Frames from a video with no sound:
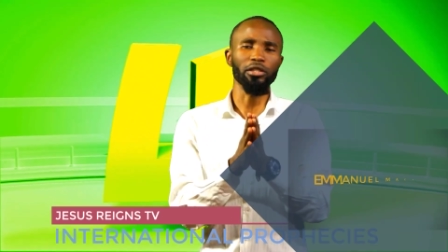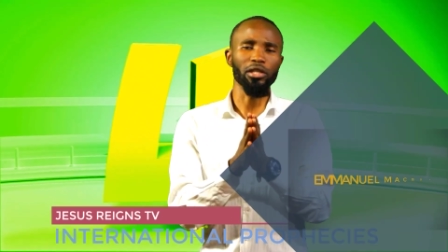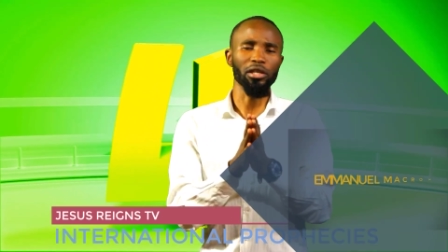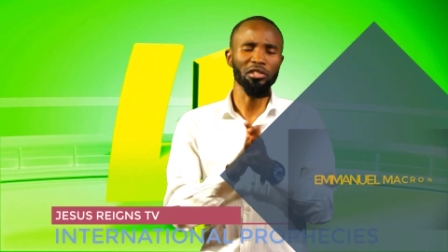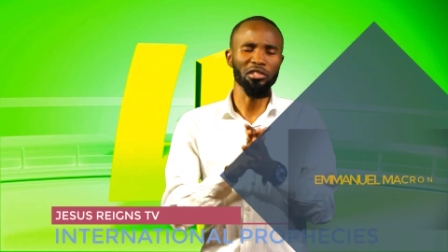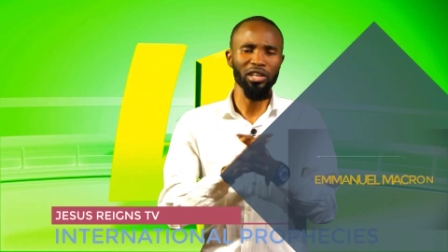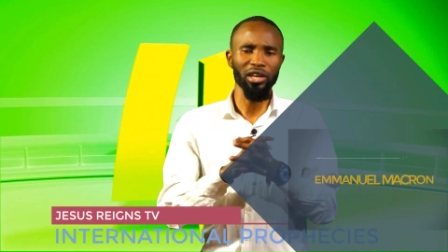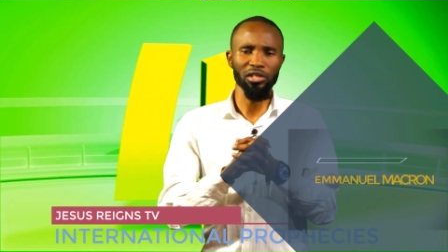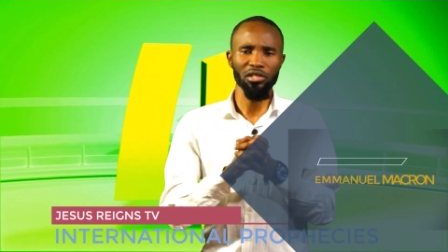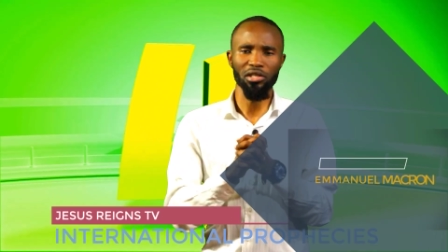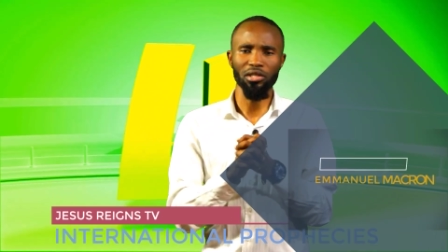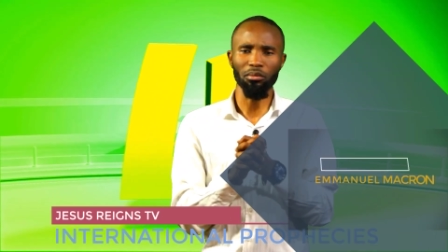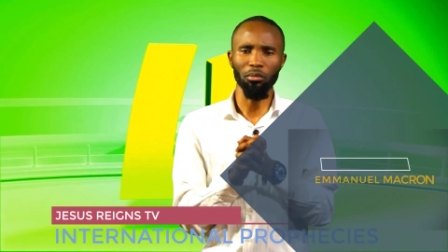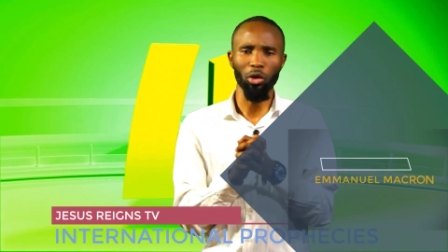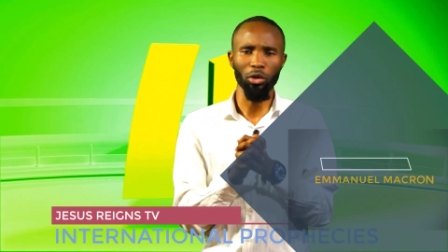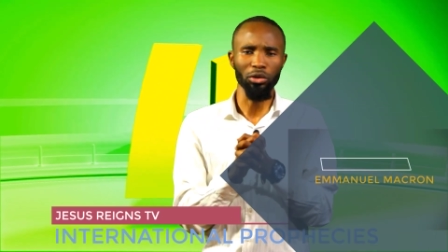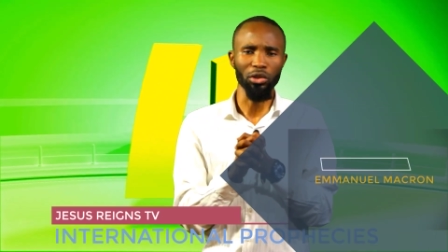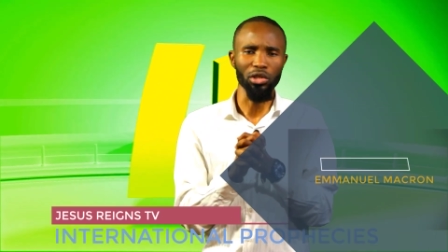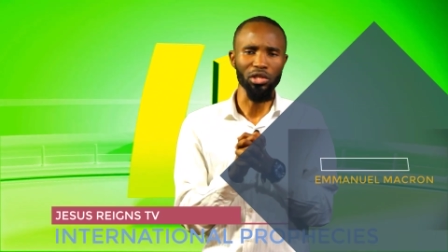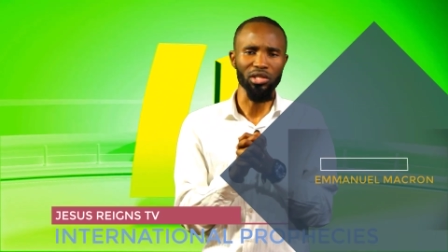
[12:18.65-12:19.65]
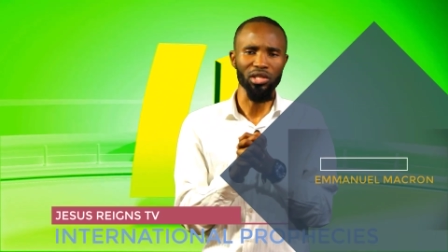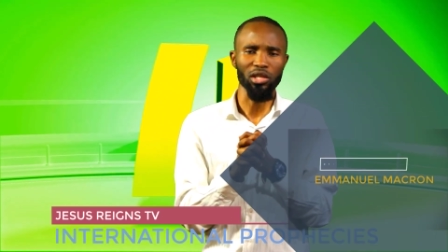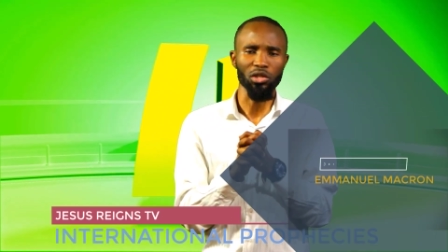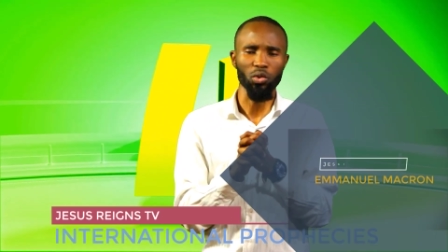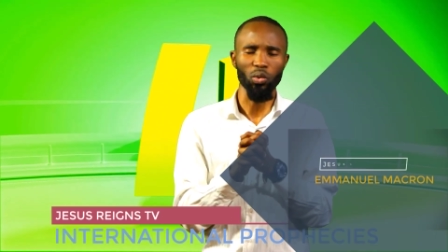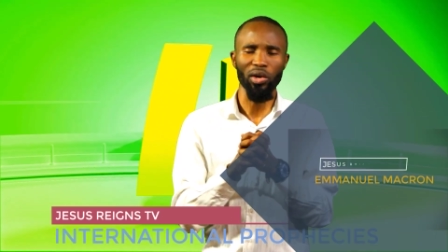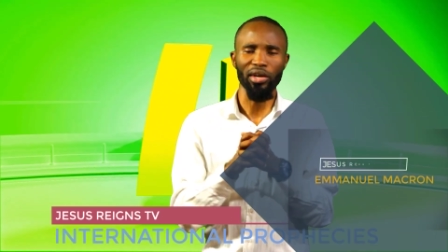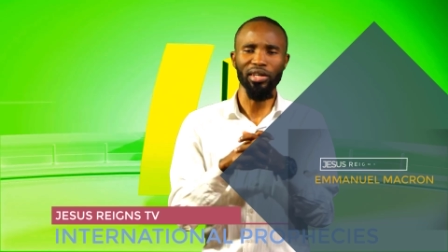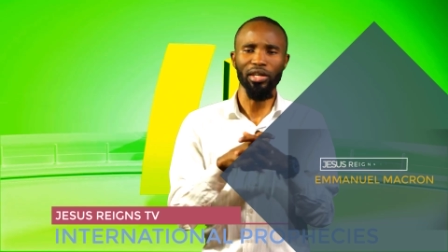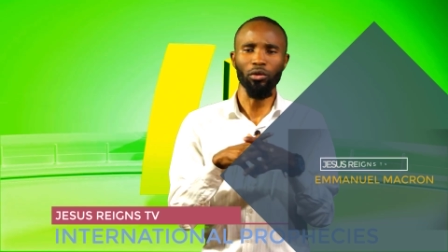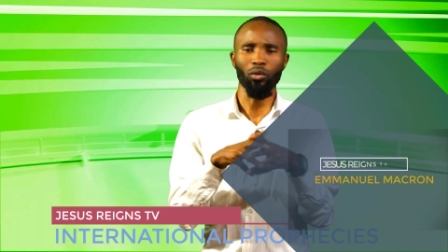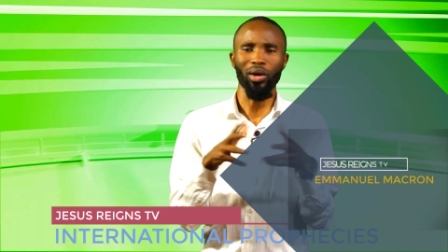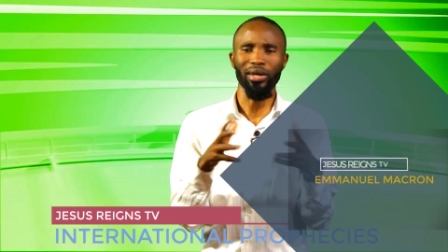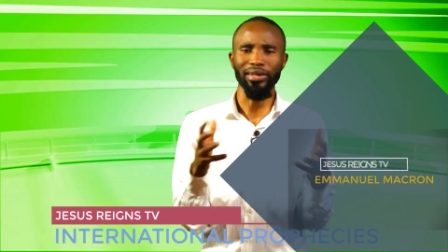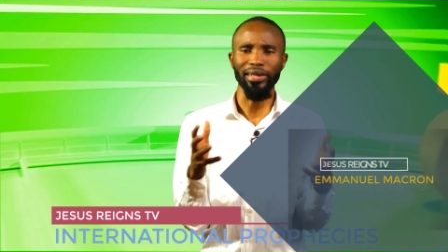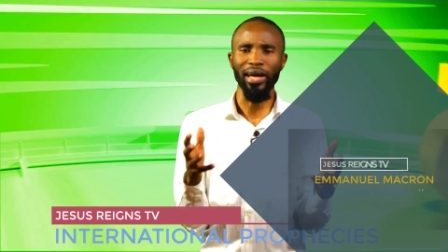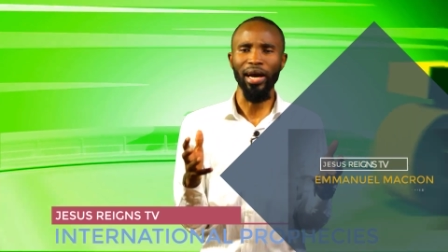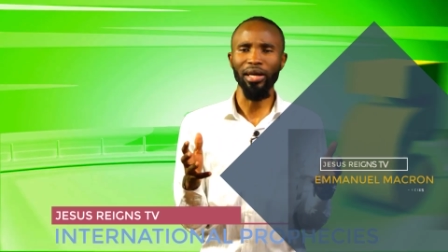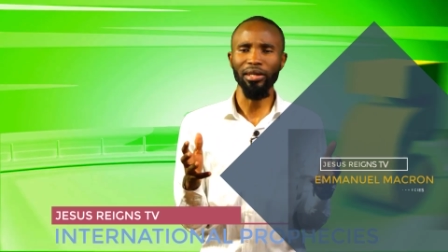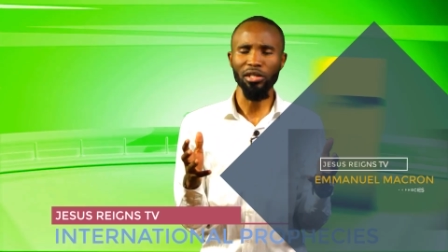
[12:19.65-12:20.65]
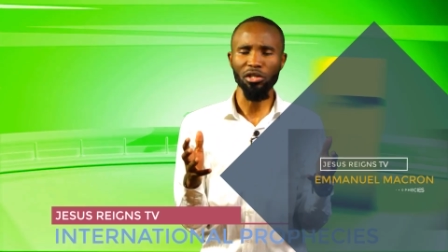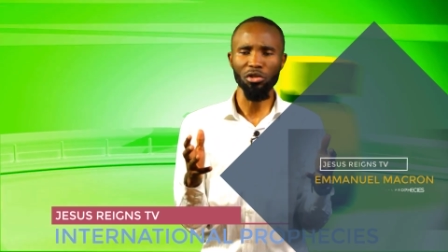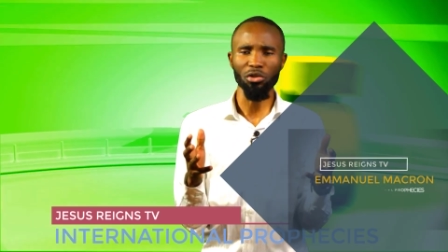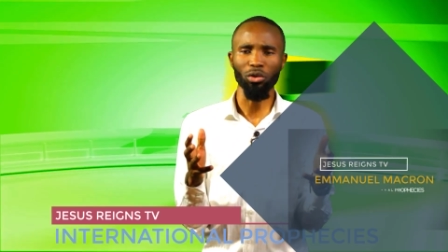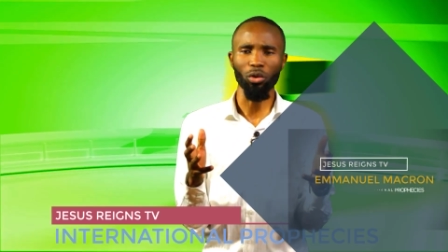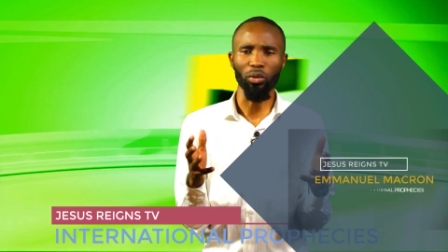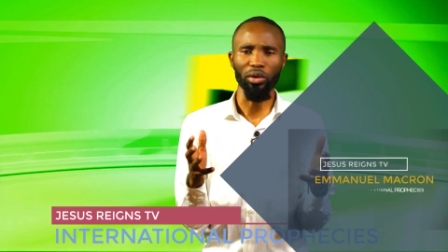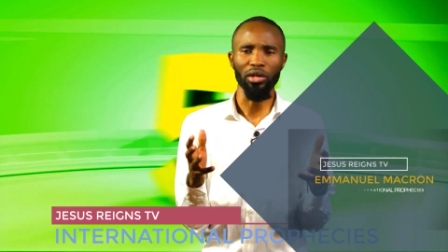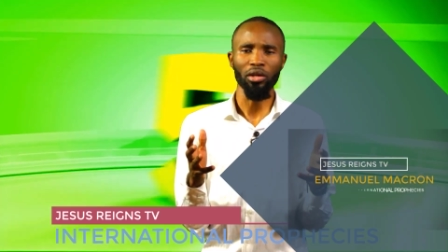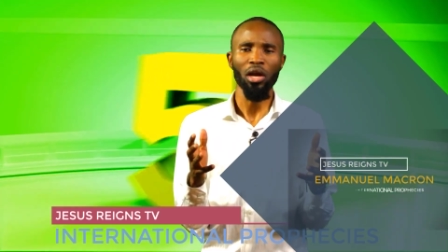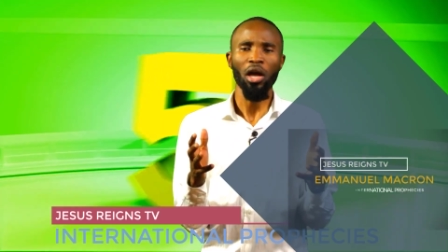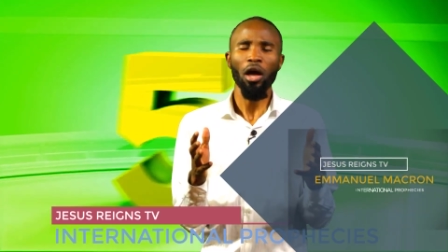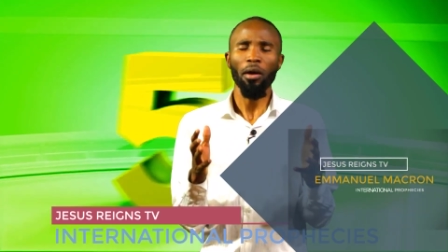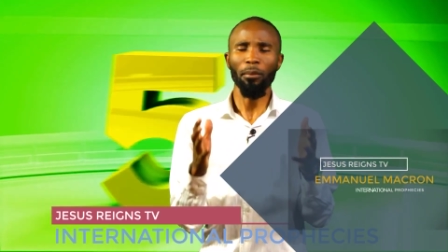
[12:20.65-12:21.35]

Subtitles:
the testimonies as well and what God is doing.